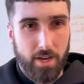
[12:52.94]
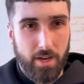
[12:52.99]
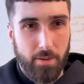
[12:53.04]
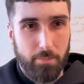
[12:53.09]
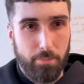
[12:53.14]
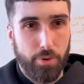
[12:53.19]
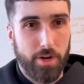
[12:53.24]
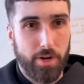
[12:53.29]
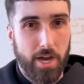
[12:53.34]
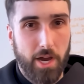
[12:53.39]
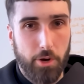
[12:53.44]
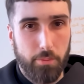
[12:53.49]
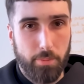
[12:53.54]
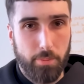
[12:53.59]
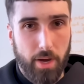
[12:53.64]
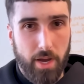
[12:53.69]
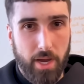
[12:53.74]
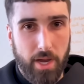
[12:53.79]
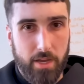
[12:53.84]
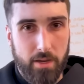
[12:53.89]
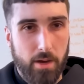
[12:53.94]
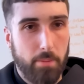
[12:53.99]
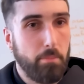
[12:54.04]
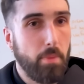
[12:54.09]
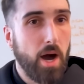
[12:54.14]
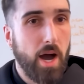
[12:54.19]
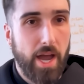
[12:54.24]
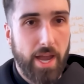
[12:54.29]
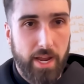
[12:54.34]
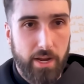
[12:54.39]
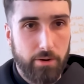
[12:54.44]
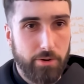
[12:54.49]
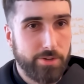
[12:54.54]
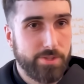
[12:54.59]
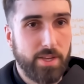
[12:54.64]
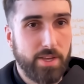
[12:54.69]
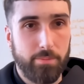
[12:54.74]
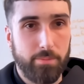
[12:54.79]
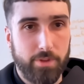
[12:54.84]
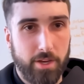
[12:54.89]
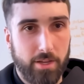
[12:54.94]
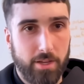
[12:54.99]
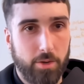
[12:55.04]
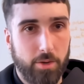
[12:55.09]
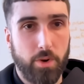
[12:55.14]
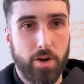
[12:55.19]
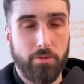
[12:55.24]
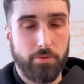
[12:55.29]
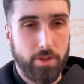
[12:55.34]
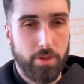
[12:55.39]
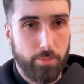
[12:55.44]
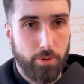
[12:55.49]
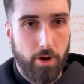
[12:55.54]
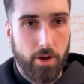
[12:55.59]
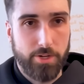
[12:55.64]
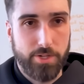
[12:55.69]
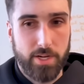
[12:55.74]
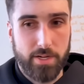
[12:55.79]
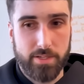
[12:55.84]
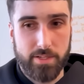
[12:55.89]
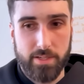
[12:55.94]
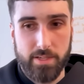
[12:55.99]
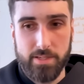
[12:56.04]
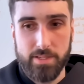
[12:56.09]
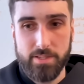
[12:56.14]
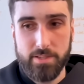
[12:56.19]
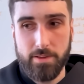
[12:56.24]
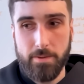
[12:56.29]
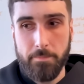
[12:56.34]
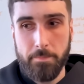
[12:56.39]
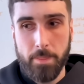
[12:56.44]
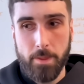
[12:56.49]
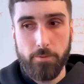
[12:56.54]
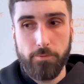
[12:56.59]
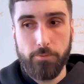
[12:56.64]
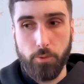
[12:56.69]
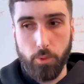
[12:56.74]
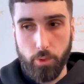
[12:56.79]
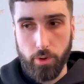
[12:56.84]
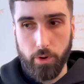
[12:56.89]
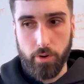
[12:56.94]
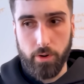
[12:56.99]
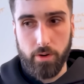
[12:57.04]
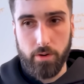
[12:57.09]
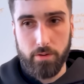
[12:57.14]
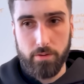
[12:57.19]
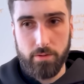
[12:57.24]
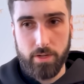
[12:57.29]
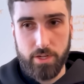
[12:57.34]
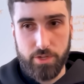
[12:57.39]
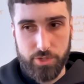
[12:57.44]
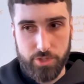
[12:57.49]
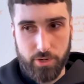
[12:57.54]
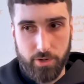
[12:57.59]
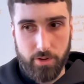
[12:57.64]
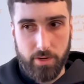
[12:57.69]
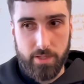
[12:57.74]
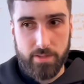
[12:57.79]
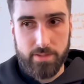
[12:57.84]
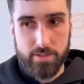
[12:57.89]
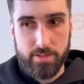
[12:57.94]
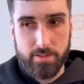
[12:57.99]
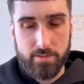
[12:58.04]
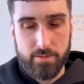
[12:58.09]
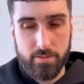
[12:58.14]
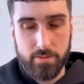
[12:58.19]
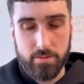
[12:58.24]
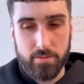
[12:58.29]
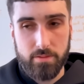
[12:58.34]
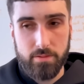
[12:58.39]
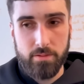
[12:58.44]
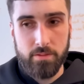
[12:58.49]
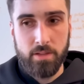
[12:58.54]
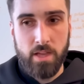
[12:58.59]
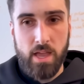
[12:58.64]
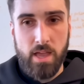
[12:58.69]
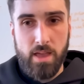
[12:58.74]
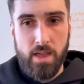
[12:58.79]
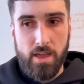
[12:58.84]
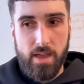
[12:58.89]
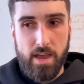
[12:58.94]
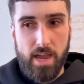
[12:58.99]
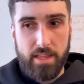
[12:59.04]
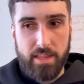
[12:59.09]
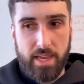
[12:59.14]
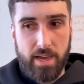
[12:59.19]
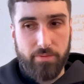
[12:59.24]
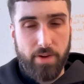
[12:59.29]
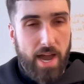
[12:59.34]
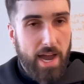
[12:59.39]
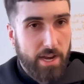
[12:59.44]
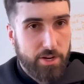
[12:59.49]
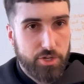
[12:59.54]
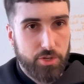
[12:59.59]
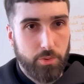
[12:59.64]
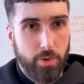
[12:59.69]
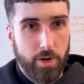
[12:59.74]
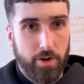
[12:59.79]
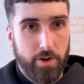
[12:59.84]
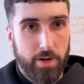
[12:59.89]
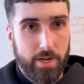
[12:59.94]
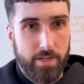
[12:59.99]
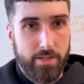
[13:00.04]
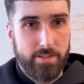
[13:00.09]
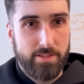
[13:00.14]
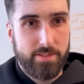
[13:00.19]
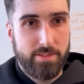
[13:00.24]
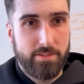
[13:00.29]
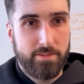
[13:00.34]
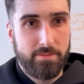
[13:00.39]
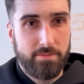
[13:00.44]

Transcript: put out by a mine or something, like whatever the project is, for insurance. And they have actuaries